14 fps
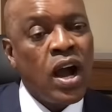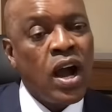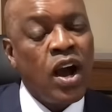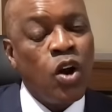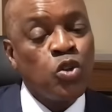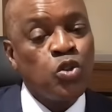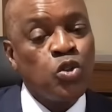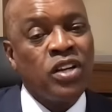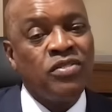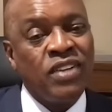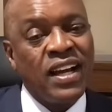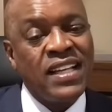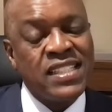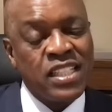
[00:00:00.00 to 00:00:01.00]
I would
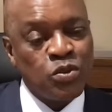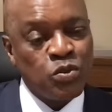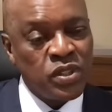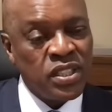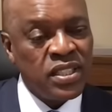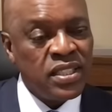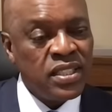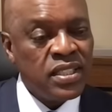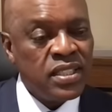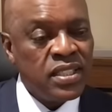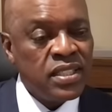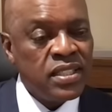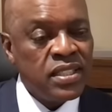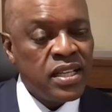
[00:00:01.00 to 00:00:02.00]
advise that we
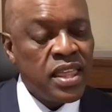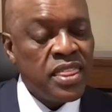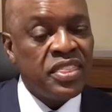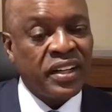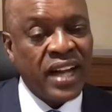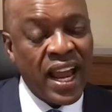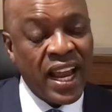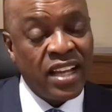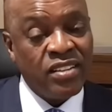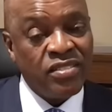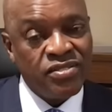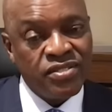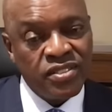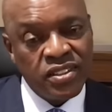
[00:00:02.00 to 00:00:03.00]

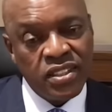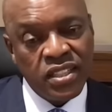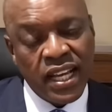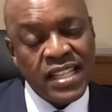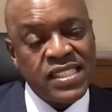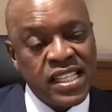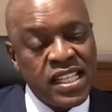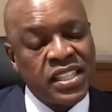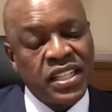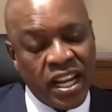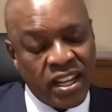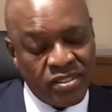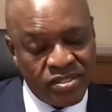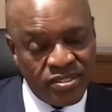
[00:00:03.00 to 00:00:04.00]
thrive as they
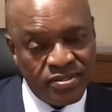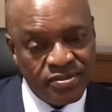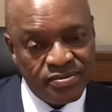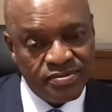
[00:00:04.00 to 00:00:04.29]
thrive. Mm.